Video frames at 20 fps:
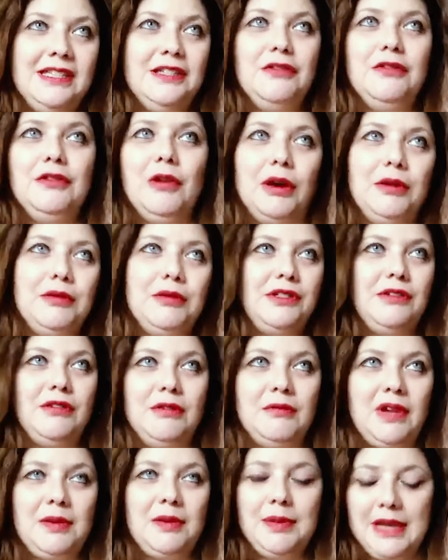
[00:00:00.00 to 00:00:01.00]
knew I was
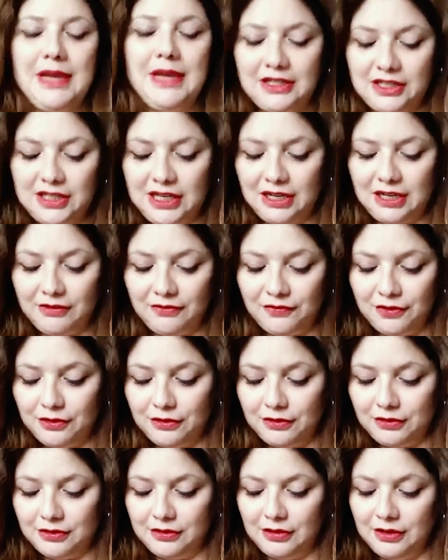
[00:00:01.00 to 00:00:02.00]
doing my PhD in
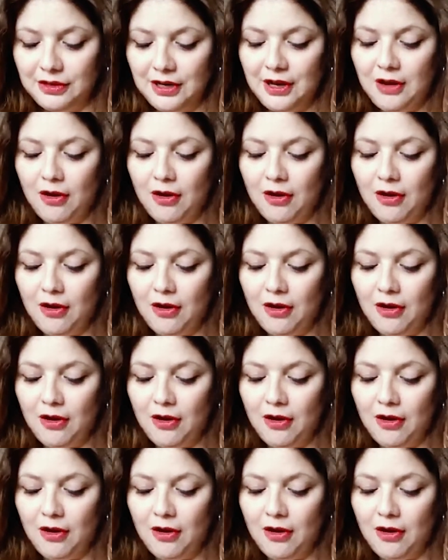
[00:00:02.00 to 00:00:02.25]
food and